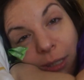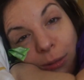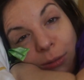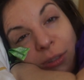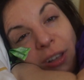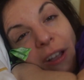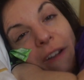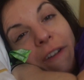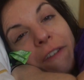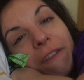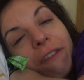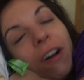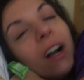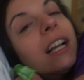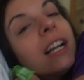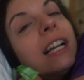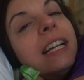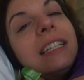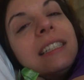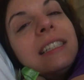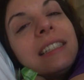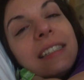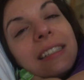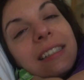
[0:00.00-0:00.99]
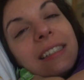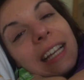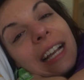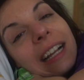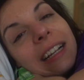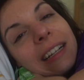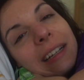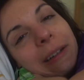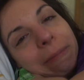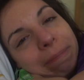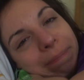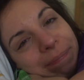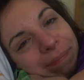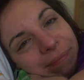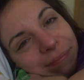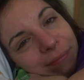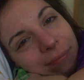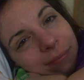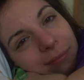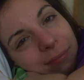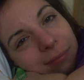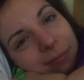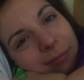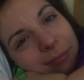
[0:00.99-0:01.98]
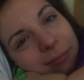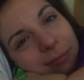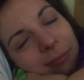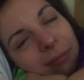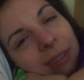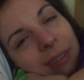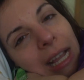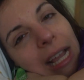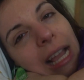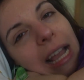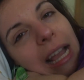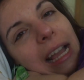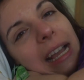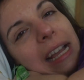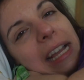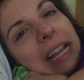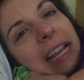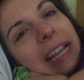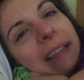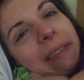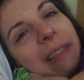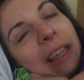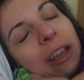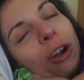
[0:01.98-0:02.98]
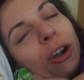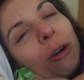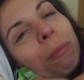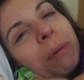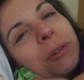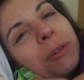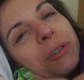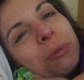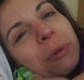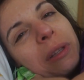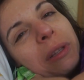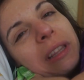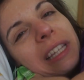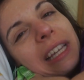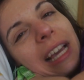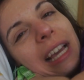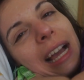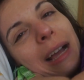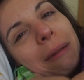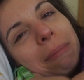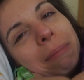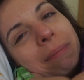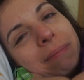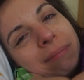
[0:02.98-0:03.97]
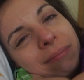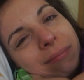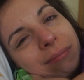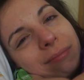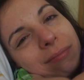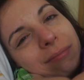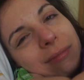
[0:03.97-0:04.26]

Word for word: was fucking sick. They opened with Yem,